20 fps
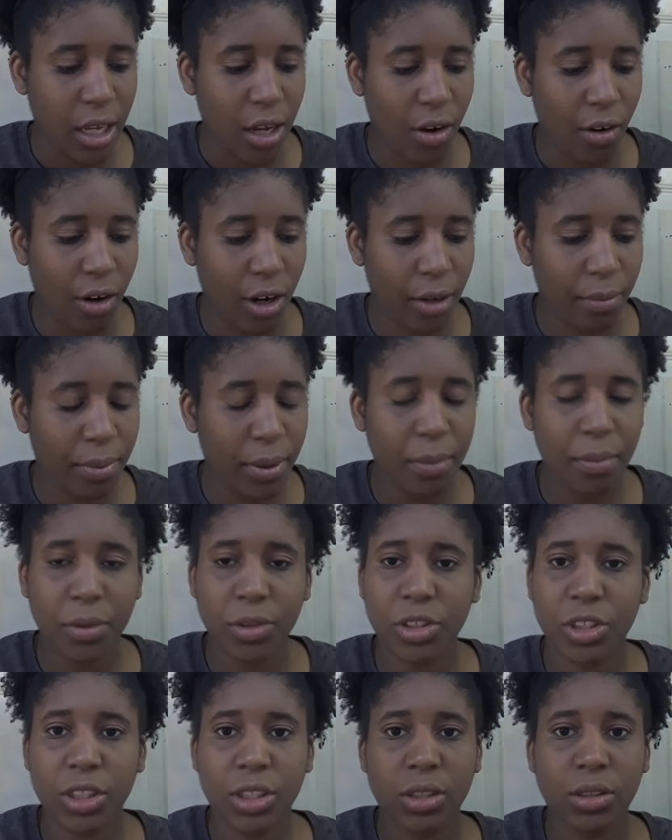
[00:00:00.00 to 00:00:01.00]
or people
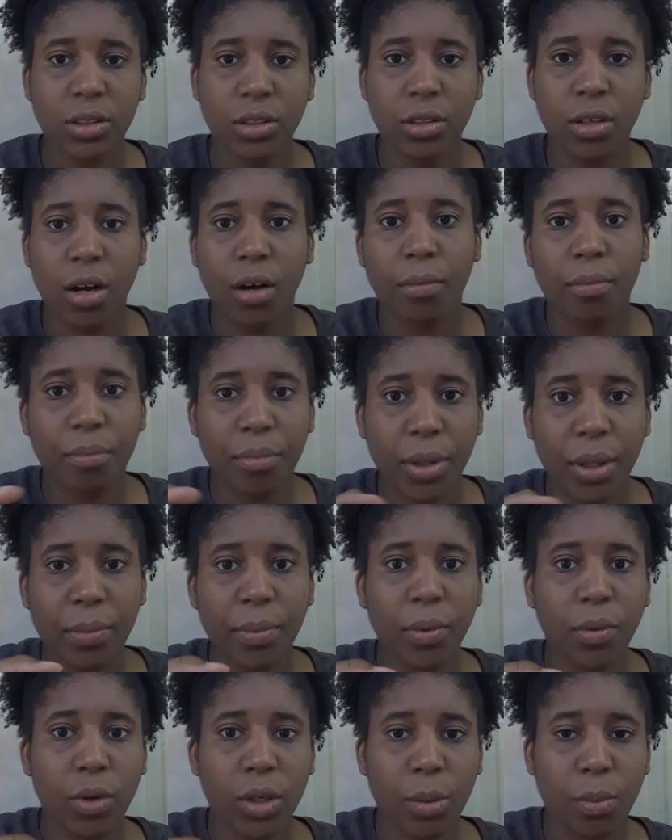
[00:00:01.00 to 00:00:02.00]
just, you know,
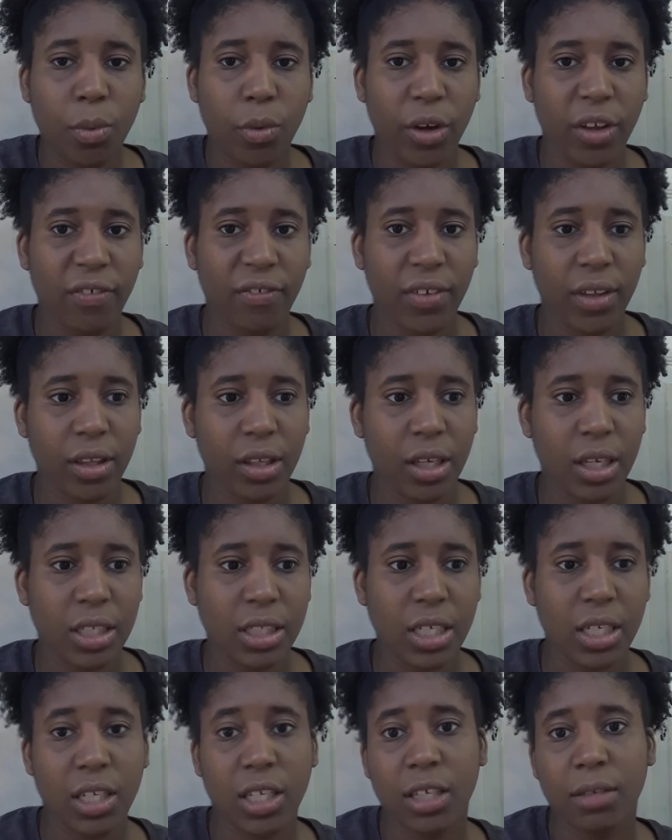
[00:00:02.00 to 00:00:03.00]
people want to point feelings
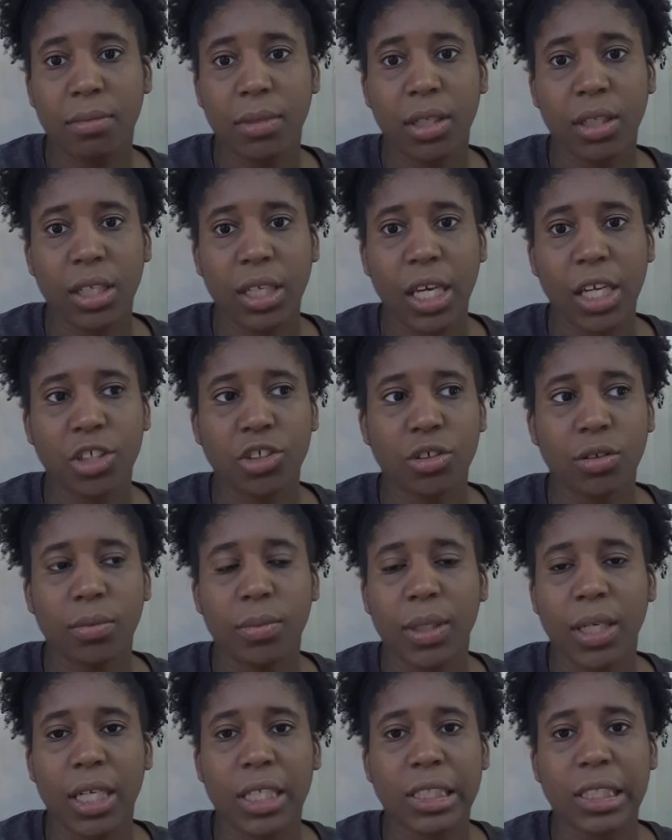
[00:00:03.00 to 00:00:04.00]
and humiliate you
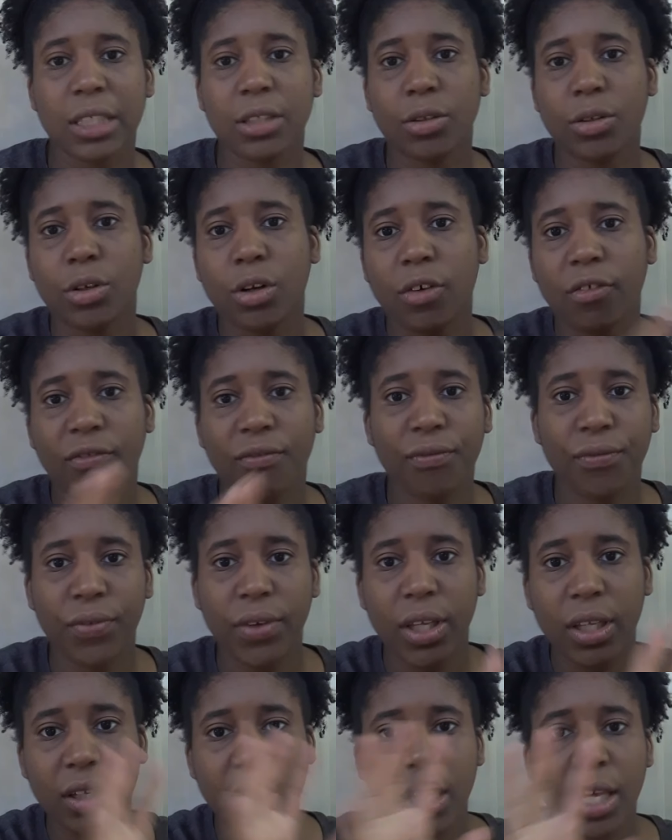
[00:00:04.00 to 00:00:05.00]
because you don't
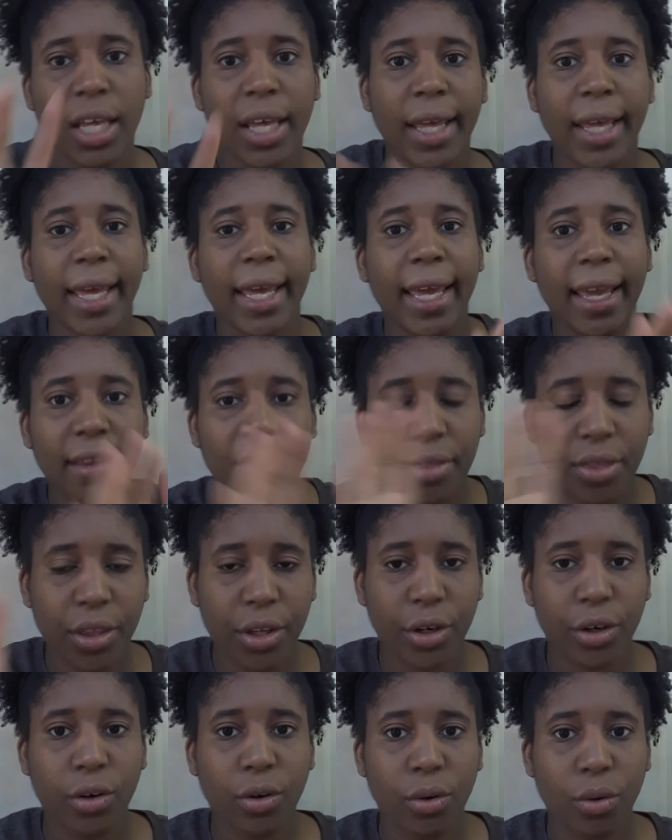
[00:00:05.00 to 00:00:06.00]
fit in
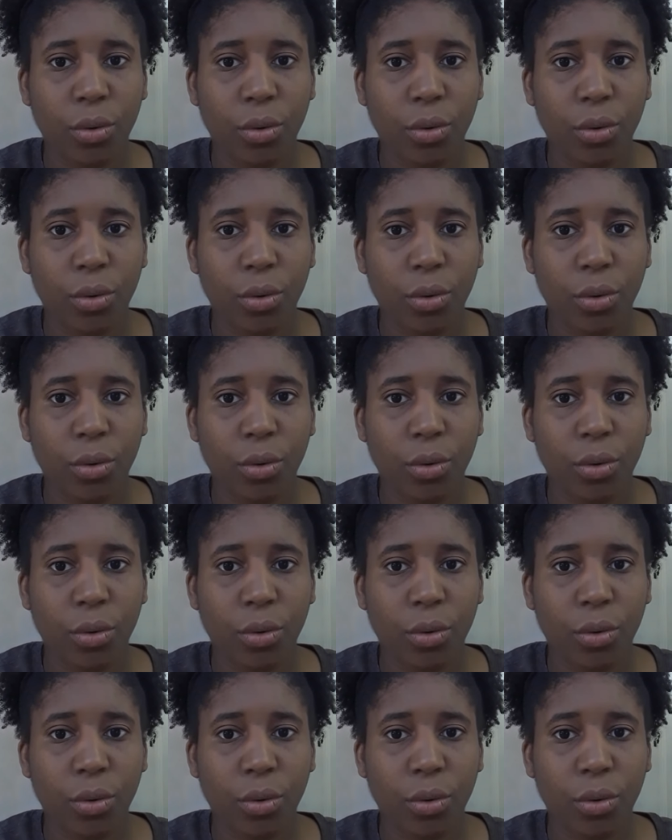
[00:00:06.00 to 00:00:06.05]
their